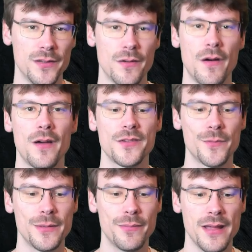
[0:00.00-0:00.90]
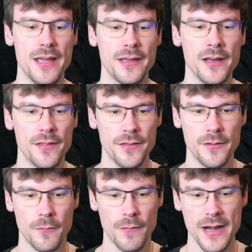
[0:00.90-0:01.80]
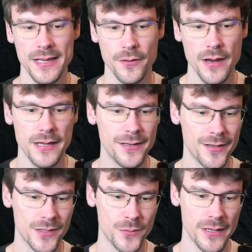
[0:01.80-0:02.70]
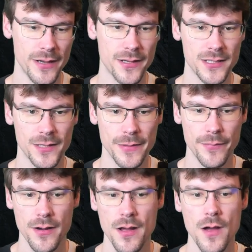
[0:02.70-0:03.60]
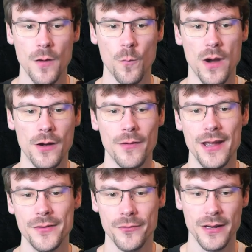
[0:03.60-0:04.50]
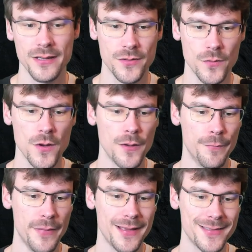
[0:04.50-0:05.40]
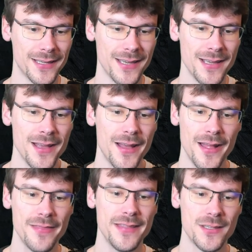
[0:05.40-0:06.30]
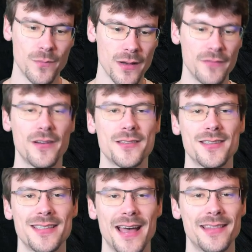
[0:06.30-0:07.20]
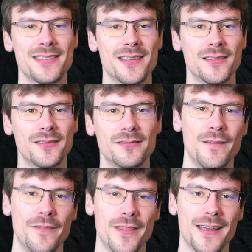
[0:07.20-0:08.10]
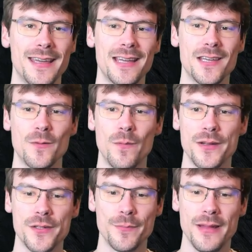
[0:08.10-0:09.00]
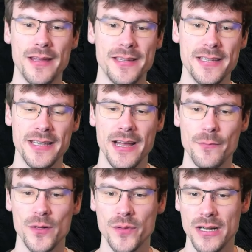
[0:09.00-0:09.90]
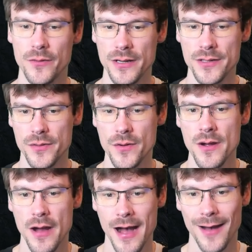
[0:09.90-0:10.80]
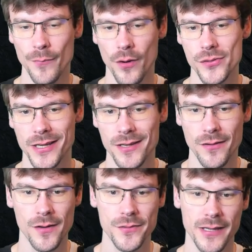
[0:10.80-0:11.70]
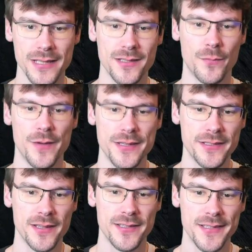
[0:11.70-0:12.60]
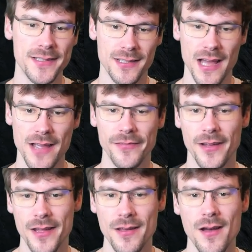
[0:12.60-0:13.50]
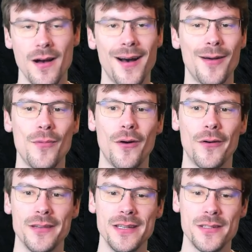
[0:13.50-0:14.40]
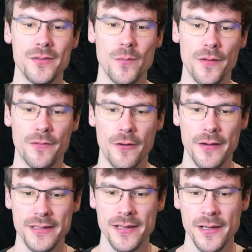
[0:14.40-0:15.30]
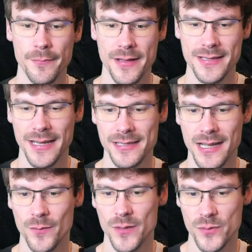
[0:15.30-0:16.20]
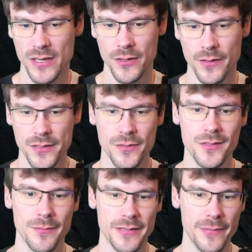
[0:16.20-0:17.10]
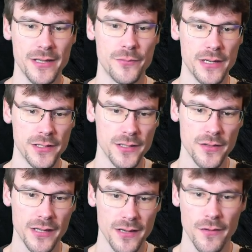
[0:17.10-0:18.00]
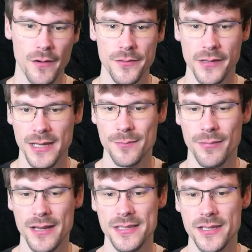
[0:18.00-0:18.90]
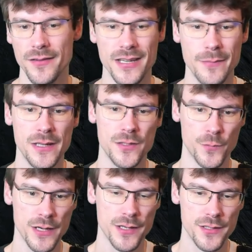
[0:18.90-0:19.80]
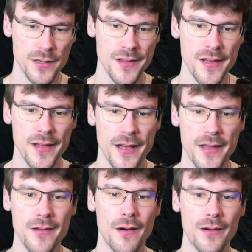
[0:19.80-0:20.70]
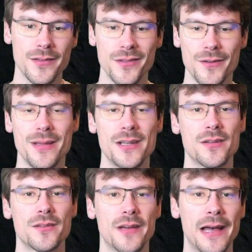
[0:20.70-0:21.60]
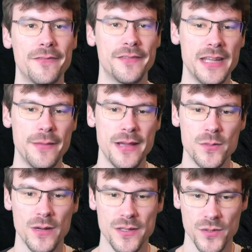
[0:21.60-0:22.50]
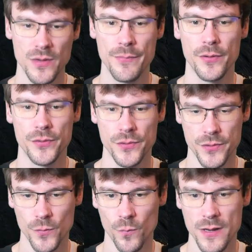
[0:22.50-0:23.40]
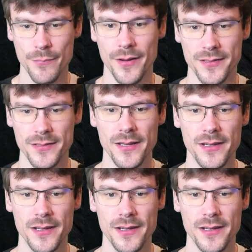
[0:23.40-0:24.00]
You'll also be playing the Rallying Cry in order to be unstoppable, War Cry to grant you berserking and this one for the stats. For the gear you want to play this helm which will grant you armor. You can also get some resistances, life and armor on it. You want for it basic attack which will grant you some damage reduction. You can also get plenty of damage reduction and also make sure to have damage when you swap to new weapons.